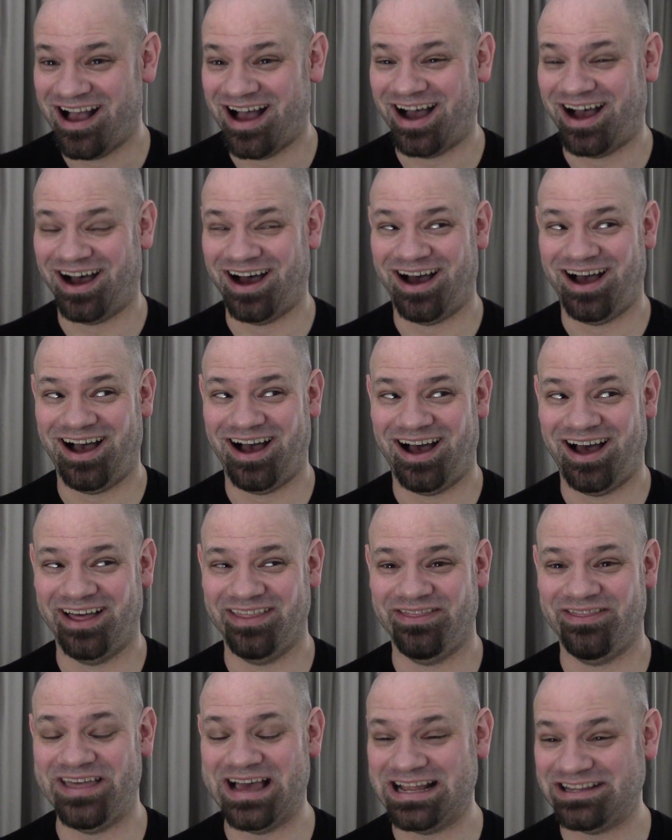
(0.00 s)

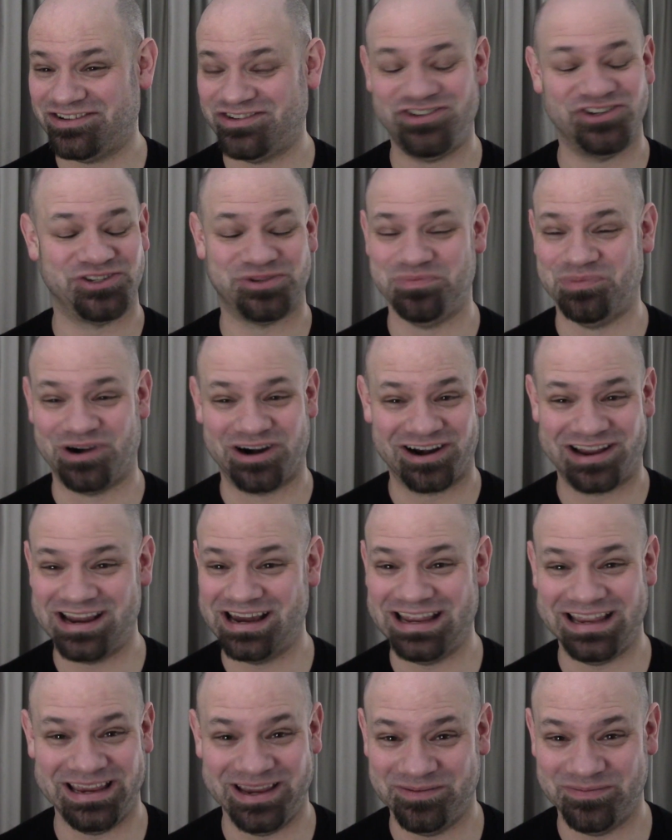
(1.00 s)
That's just
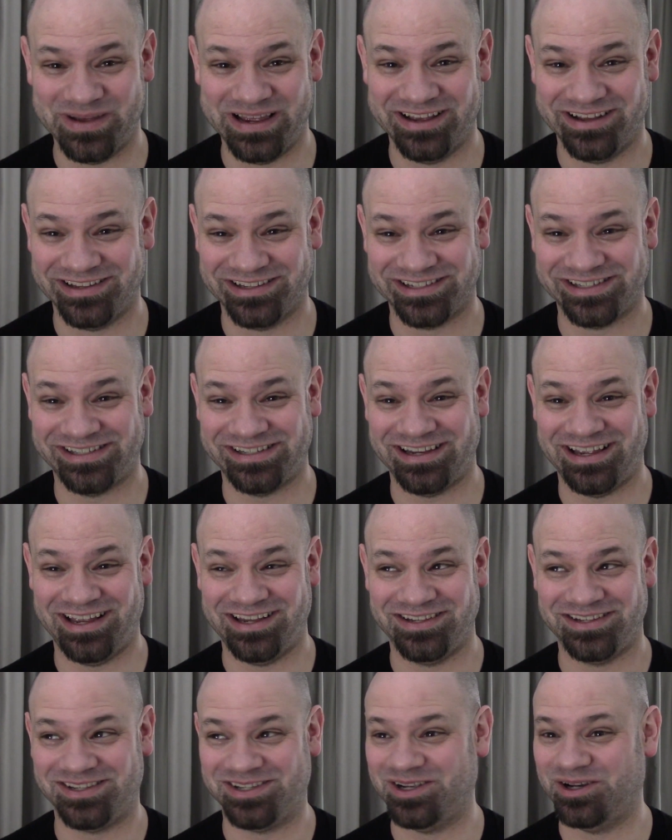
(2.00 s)
marketing emails,
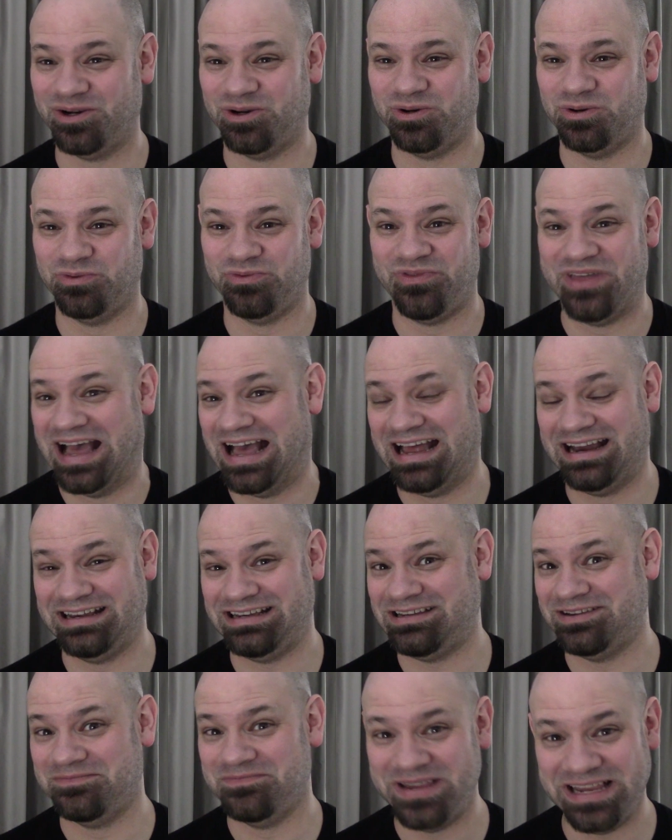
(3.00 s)
and so
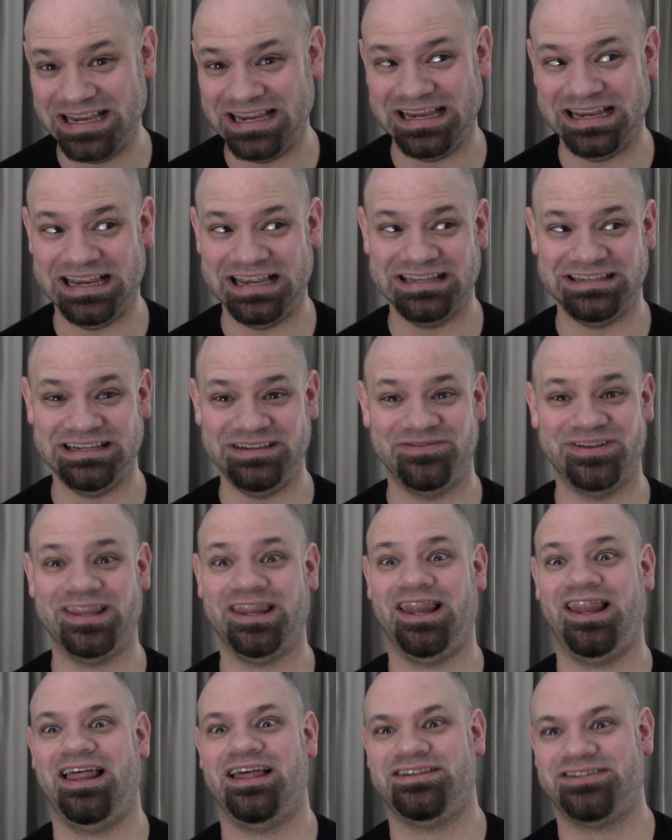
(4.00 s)
that to me is
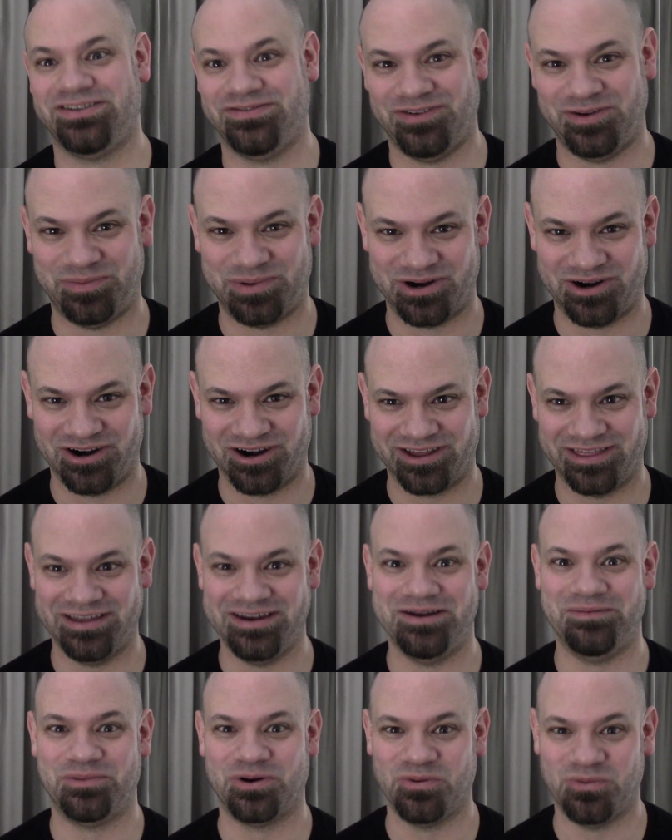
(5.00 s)
even less of a perk
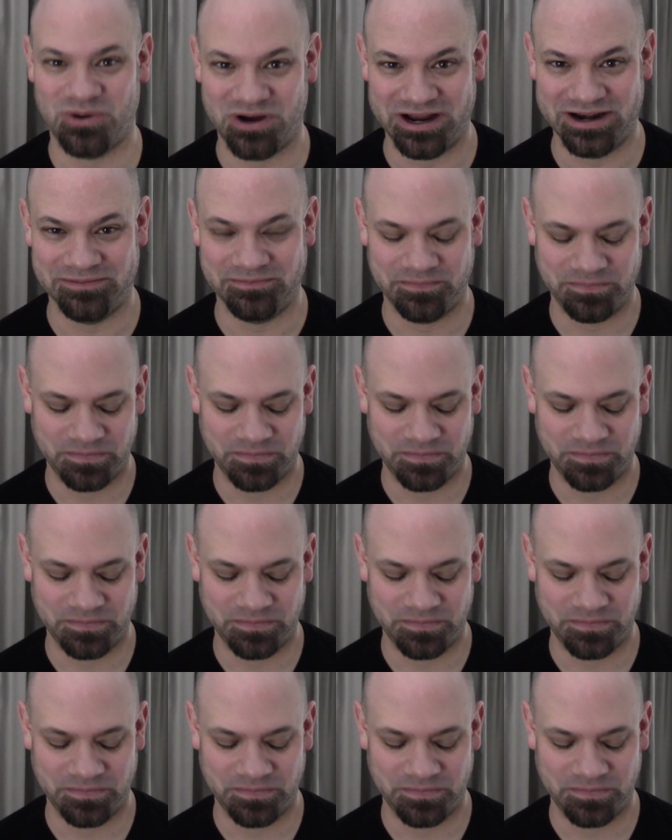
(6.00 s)
than number 1.